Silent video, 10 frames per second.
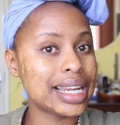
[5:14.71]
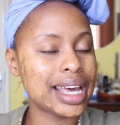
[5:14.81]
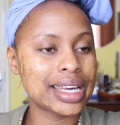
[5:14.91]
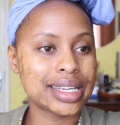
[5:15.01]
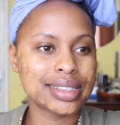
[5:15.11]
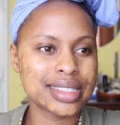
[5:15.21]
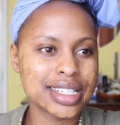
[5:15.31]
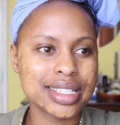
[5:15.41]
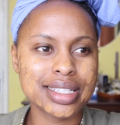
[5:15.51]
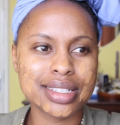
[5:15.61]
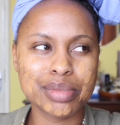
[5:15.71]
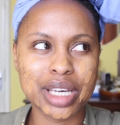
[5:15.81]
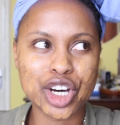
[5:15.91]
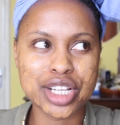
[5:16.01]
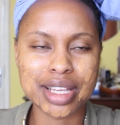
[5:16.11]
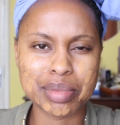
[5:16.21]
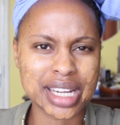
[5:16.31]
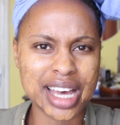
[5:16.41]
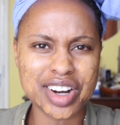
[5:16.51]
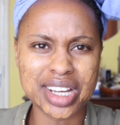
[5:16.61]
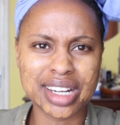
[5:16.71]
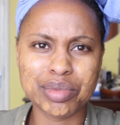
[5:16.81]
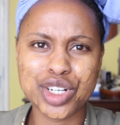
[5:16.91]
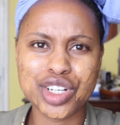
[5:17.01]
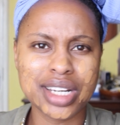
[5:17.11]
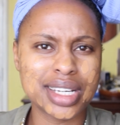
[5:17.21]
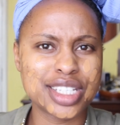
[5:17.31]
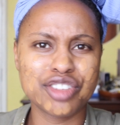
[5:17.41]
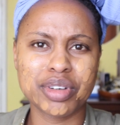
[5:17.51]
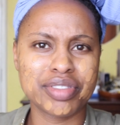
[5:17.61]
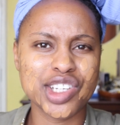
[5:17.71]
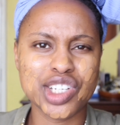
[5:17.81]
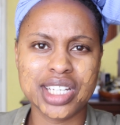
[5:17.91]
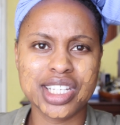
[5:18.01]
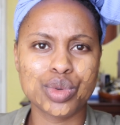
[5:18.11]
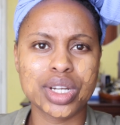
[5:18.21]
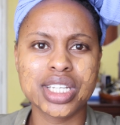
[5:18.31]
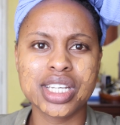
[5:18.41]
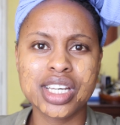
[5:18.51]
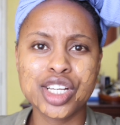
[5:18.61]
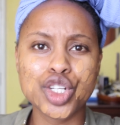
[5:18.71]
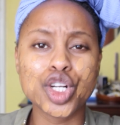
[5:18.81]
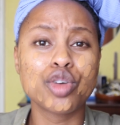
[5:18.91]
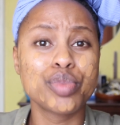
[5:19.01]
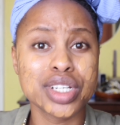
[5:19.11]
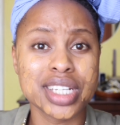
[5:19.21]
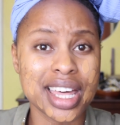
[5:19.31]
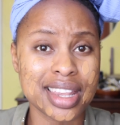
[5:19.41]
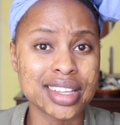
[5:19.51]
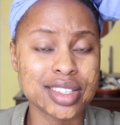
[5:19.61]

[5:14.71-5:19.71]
like just because I'm in a hurry and I'm not trying to achieve perfection, I just want to look put together.